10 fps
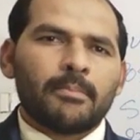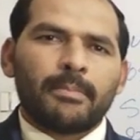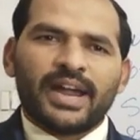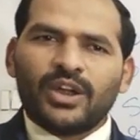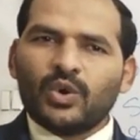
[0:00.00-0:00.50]

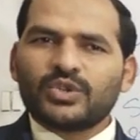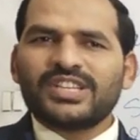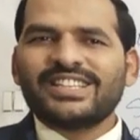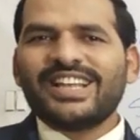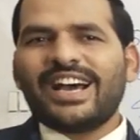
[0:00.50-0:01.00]
by
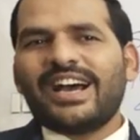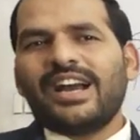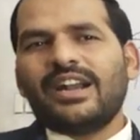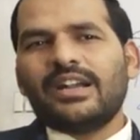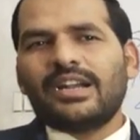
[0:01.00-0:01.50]
using
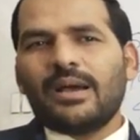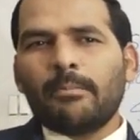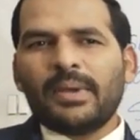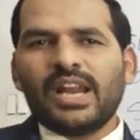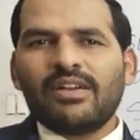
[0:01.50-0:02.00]
the
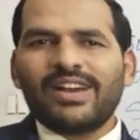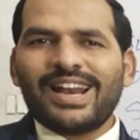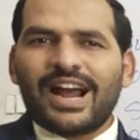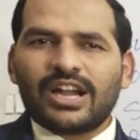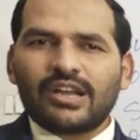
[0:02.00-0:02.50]
dumpy
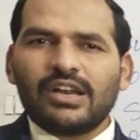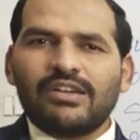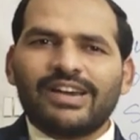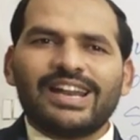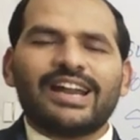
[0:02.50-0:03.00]
level, auto
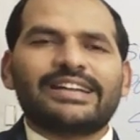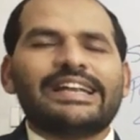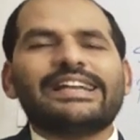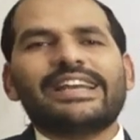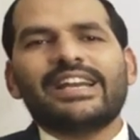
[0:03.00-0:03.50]
level or
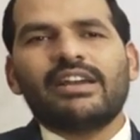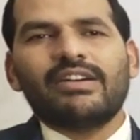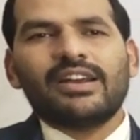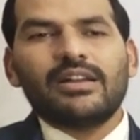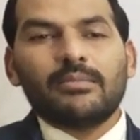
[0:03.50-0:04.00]
tilting
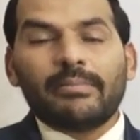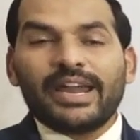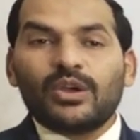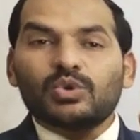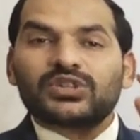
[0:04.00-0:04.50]
level, by
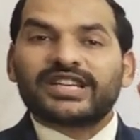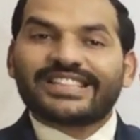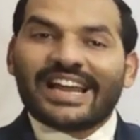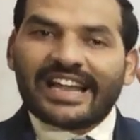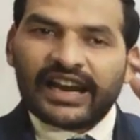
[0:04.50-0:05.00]

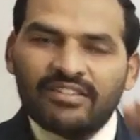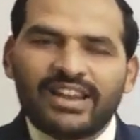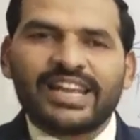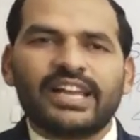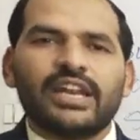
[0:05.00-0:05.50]
using the
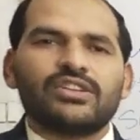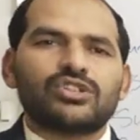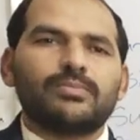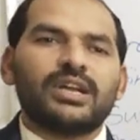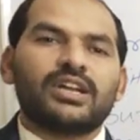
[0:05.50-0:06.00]
leveling
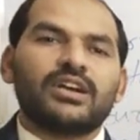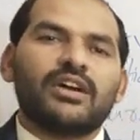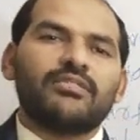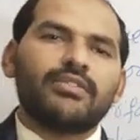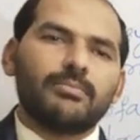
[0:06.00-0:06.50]
instrument
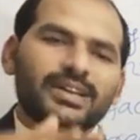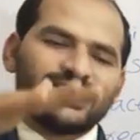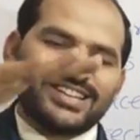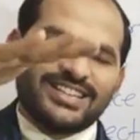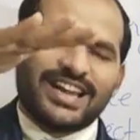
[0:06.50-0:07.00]
we
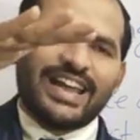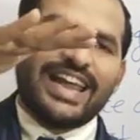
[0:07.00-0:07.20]
measure the